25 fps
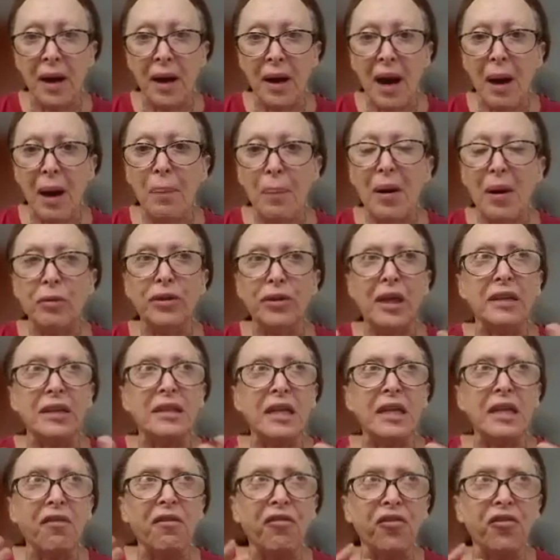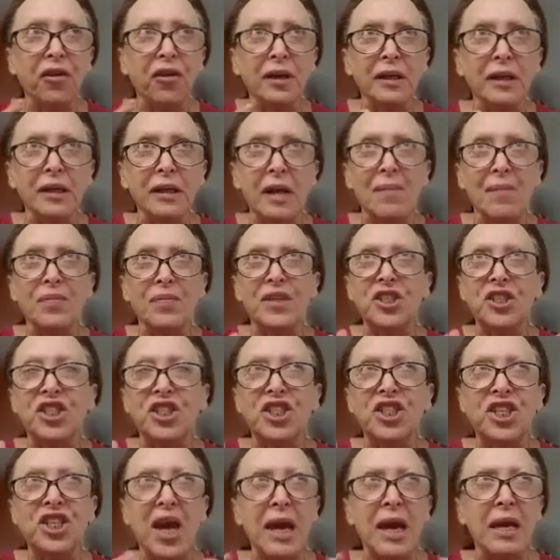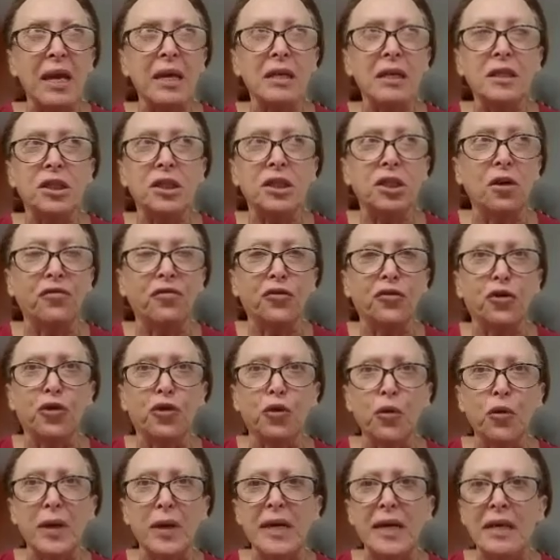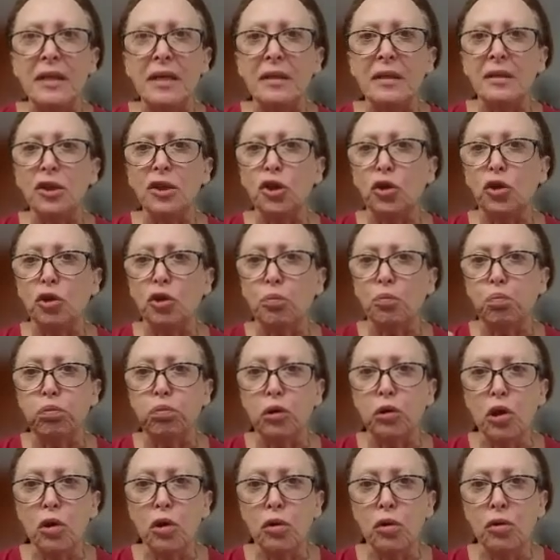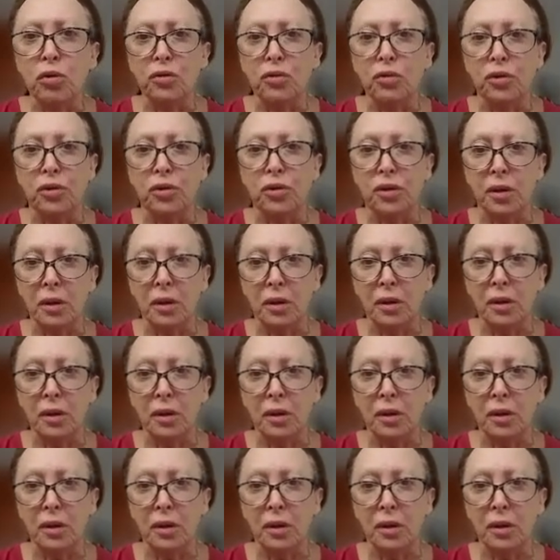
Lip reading: about the different shades of greens or blues.